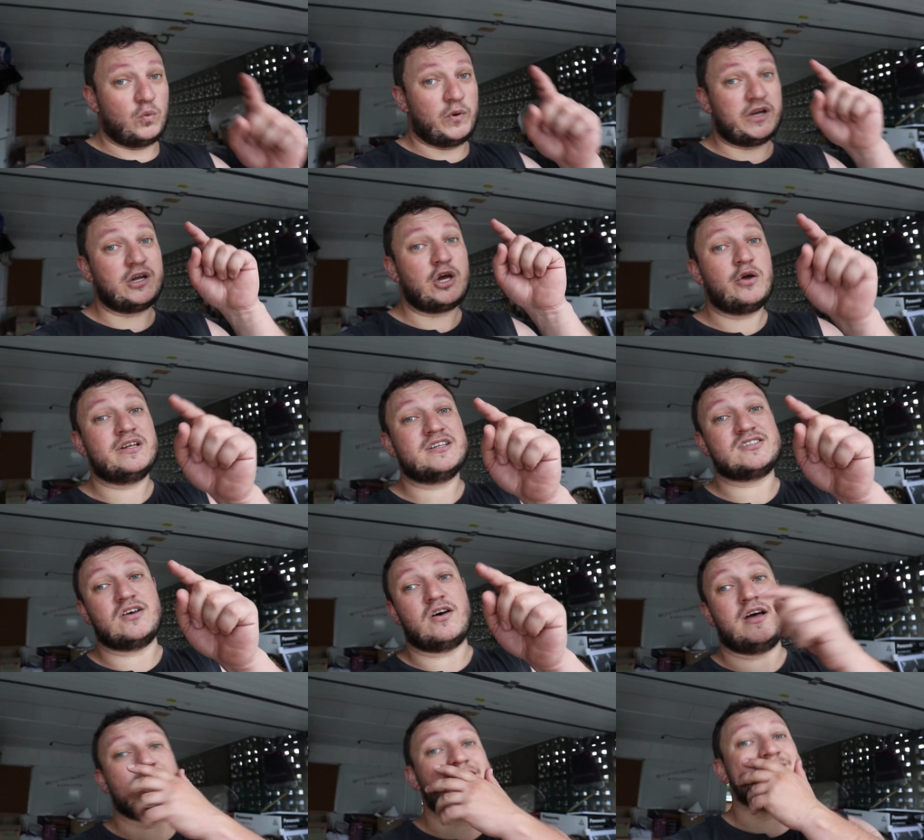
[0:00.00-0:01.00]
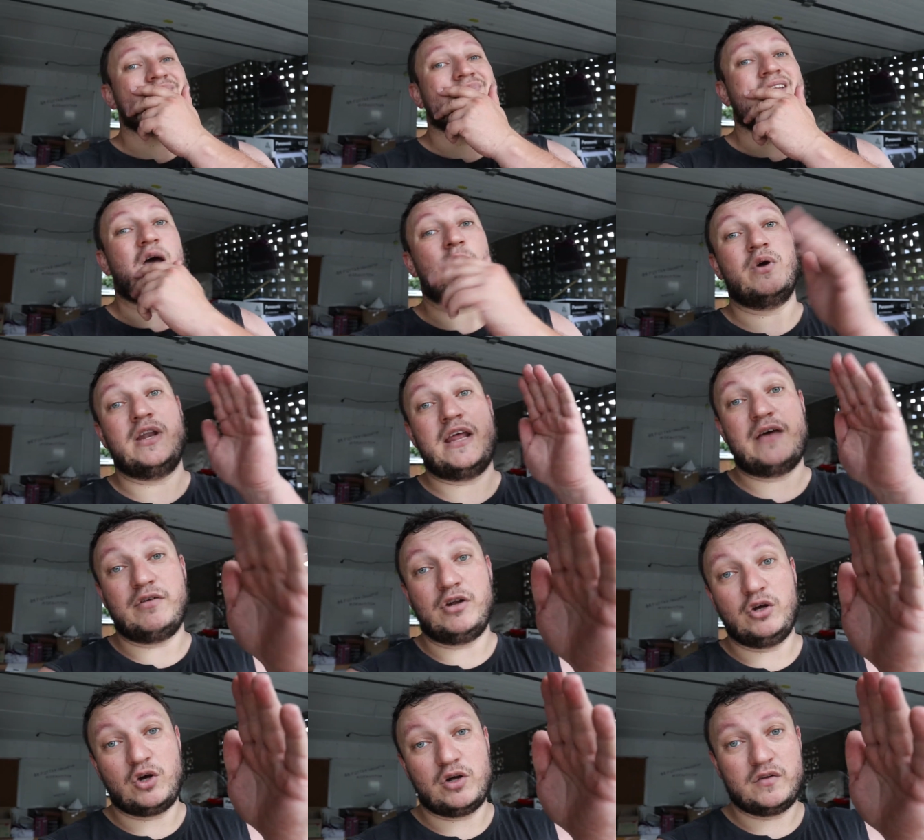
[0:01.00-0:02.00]
we're gonna go inside and we're gonna have a
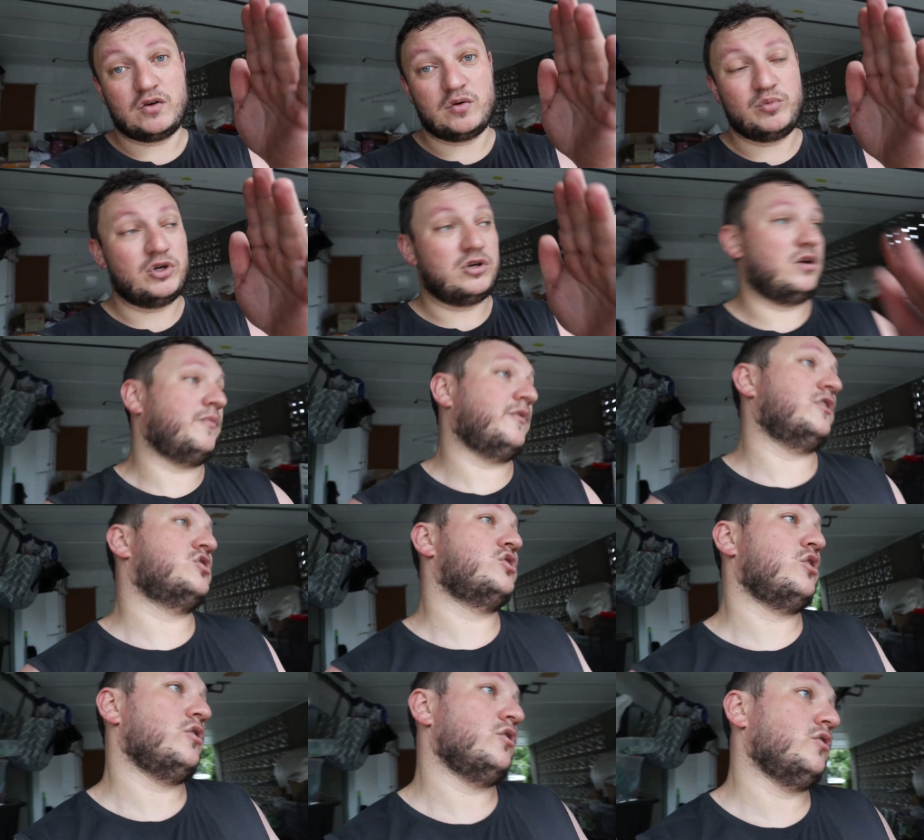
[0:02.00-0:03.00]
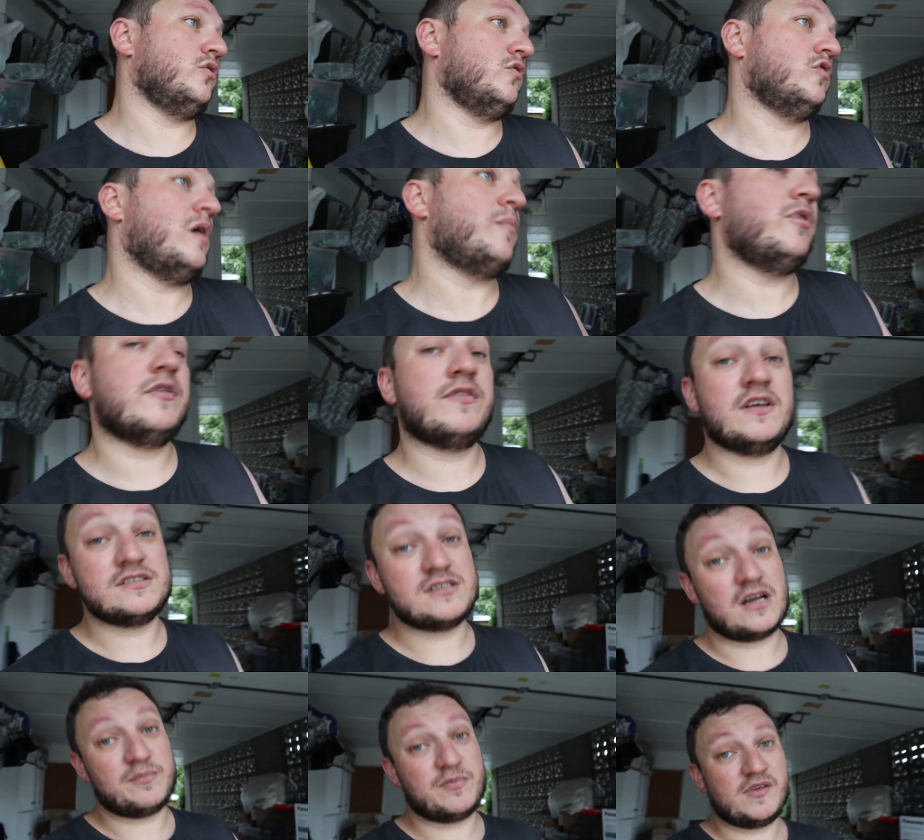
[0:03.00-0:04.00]
look on the computer. I'm gonna show you a couple of things
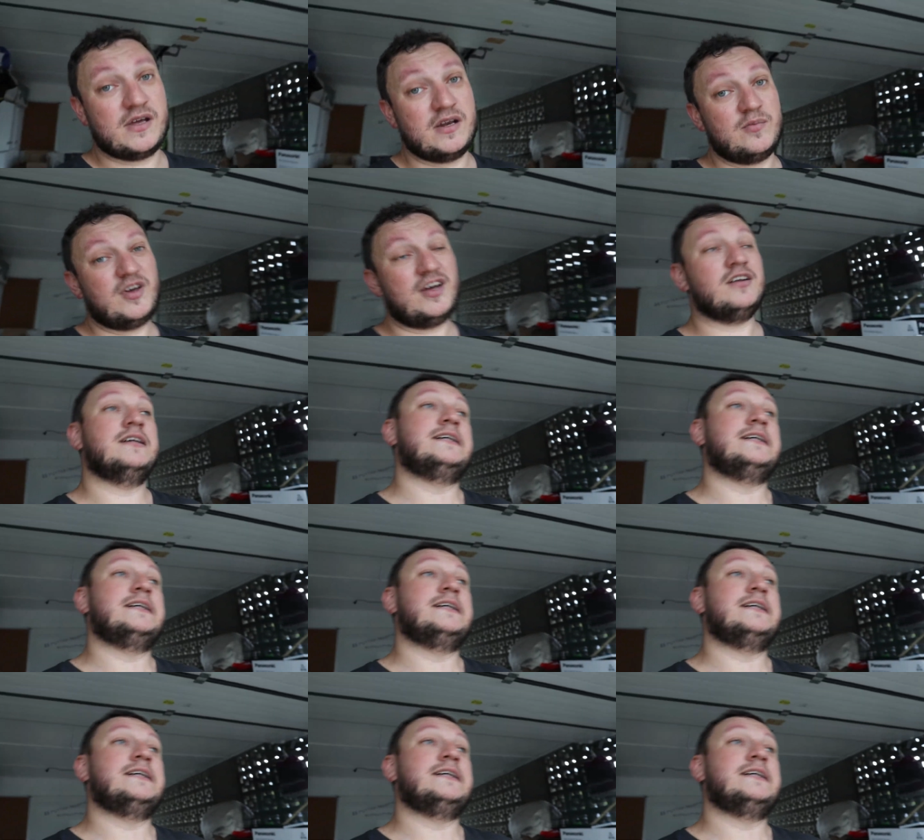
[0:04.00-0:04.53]
that I'm thinking about.